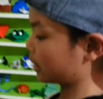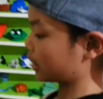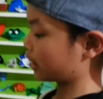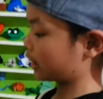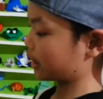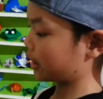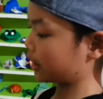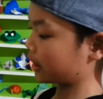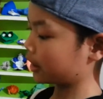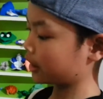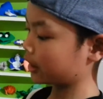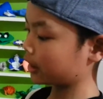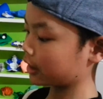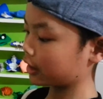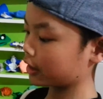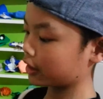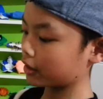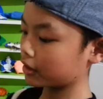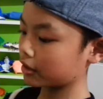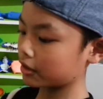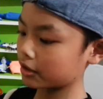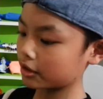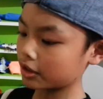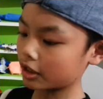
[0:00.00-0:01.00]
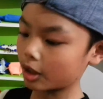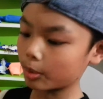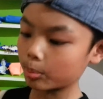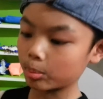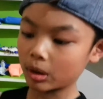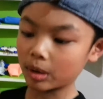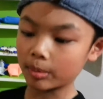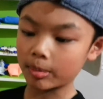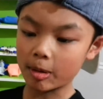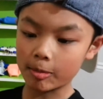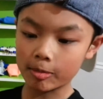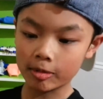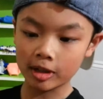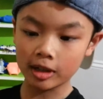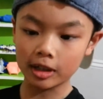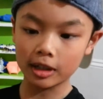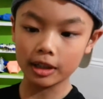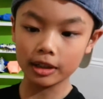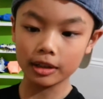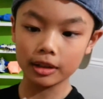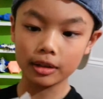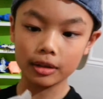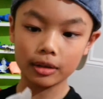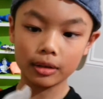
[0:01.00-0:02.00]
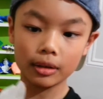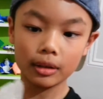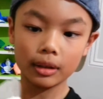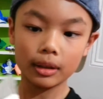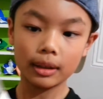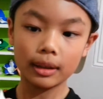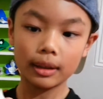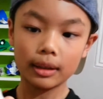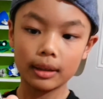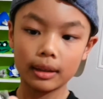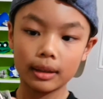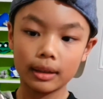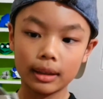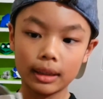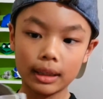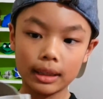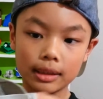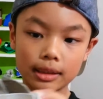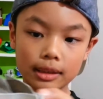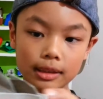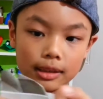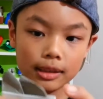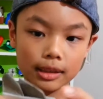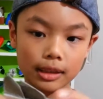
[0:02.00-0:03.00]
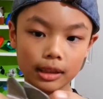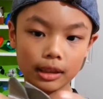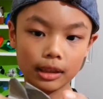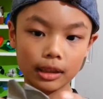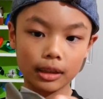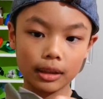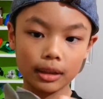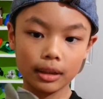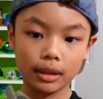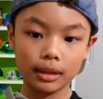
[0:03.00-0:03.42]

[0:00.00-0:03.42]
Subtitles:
And here's a pop-up card. As you can see,